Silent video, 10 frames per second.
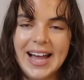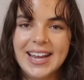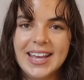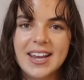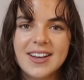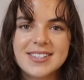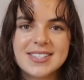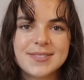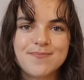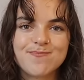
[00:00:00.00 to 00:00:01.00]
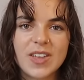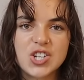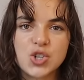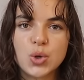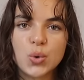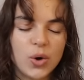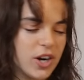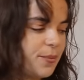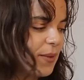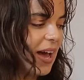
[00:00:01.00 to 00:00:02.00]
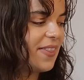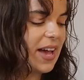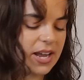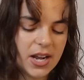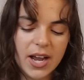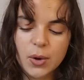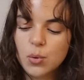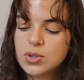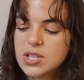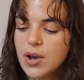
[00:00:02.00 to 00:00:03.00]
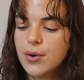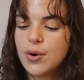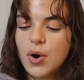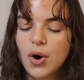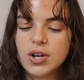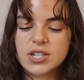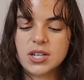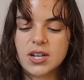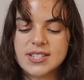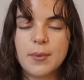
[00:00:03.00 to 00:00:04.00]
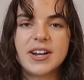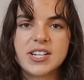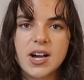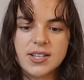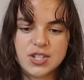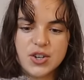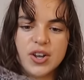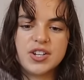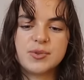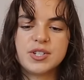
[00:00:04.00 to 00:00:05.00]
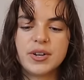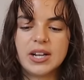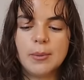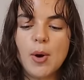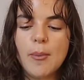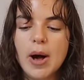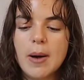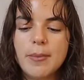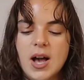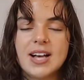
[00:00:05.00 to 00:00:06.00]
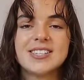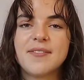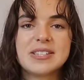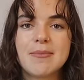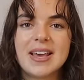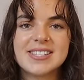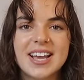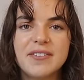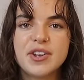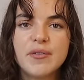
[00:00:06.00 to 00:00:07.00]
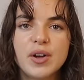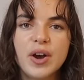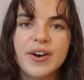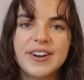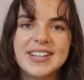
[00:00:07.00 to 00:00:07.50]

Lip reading: Ellie, because j'adore. And then I also got, because I went to her studio, she was doing a little pop-up. Her stuff is amazing. If you don't follow her on